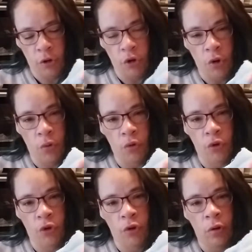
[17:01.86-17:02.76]

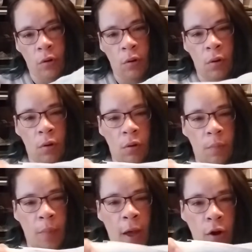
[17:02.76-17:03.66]
Jones
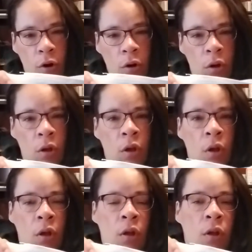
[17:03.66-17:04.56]
pattern,
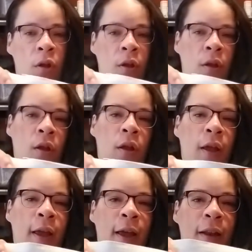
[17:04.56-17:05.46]

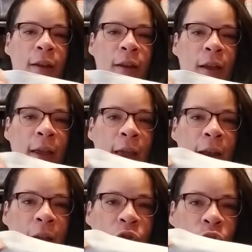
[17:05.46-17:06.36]
and
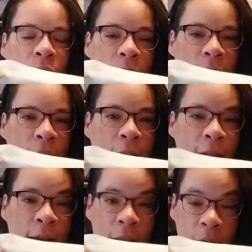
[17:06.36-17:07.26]
again, as you can see, I
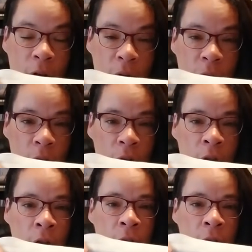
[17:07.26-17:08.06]
didn't get very far.